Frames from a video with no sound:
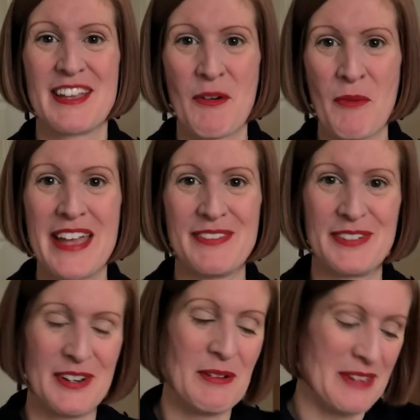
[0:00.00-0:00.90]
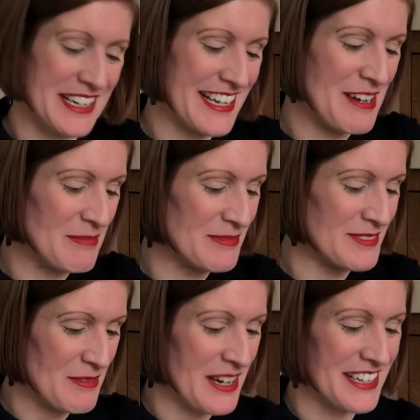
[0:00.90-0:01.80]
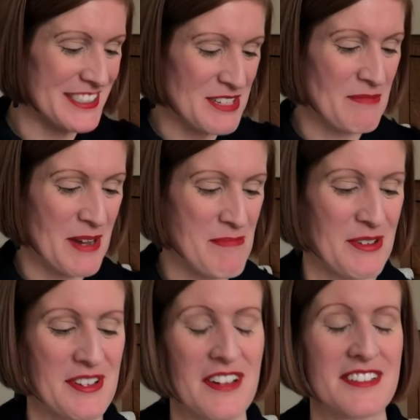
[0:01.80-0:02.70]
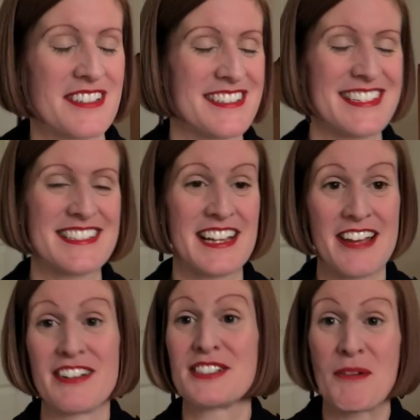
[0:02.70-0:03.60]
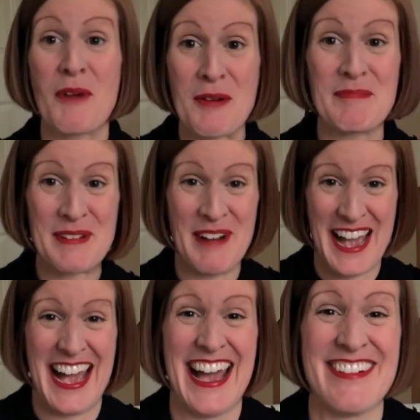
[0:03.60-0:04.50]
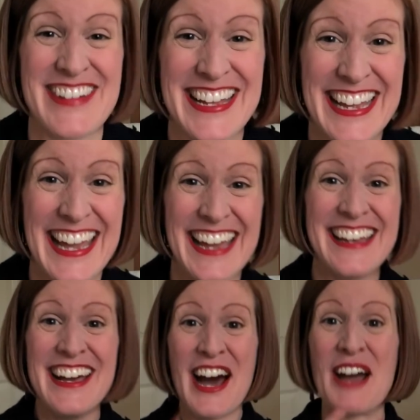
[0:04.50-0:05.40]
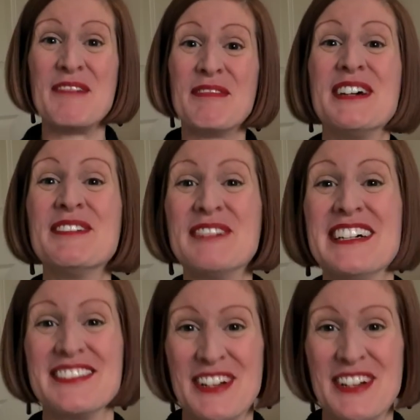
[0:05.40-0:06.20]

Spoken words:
Wait for it when it comes, when I do my podcast, because it's hilarious. I won't be wearing it. I will